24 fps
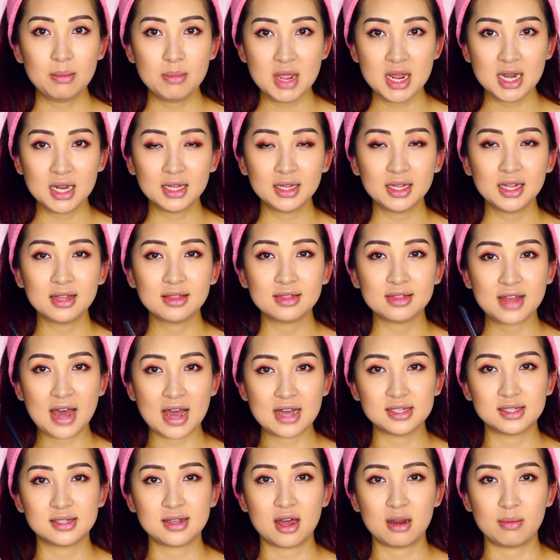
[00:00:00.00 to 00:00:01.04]
Immediately
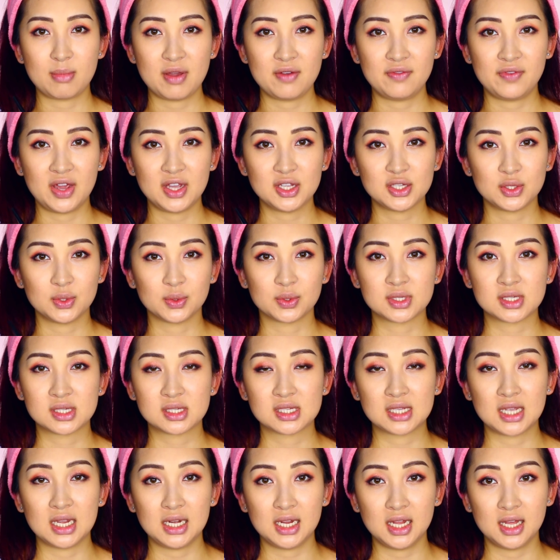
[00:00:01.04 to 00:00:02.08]
that side of my face looks
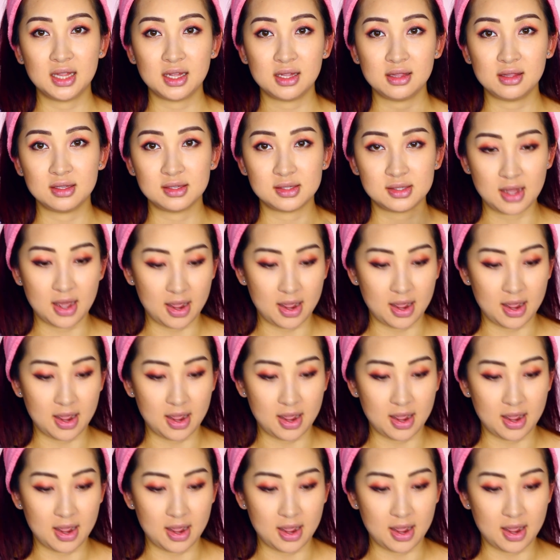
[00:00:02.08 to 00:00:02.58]
skinnier than this